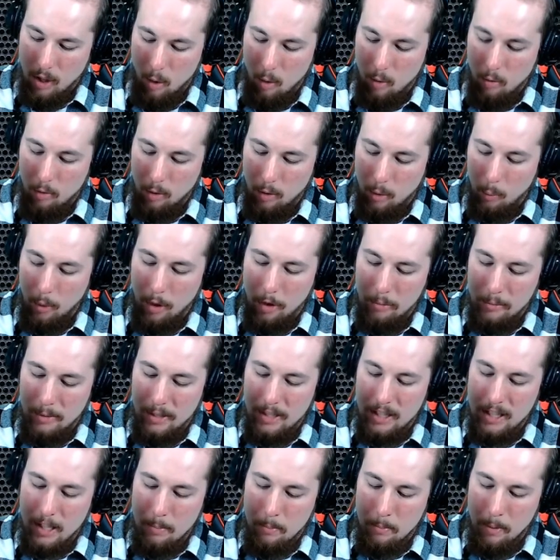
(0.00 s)

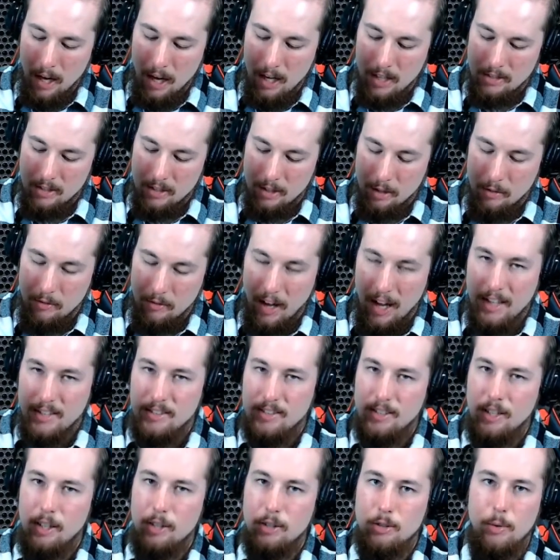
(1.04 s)
overwhelmingly positive and
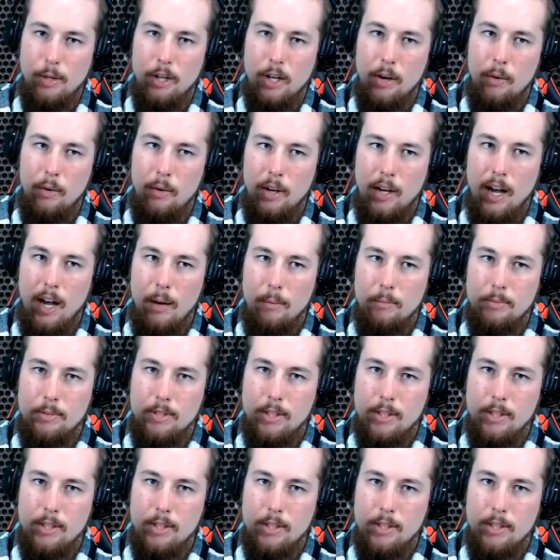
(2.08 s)
sales were going up.